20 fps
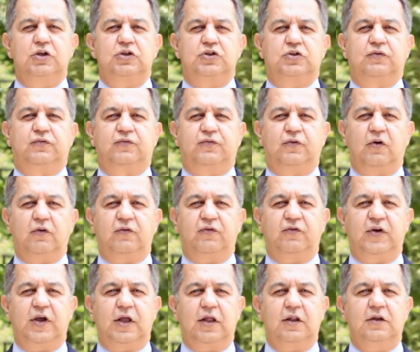to
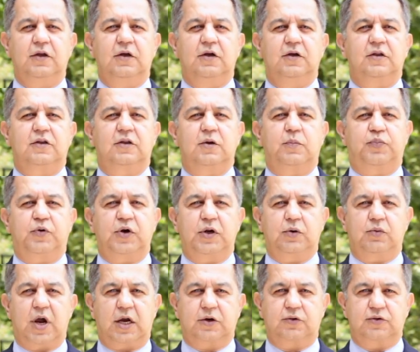fulfill the
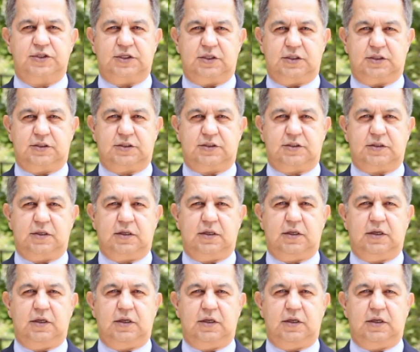prerequisites.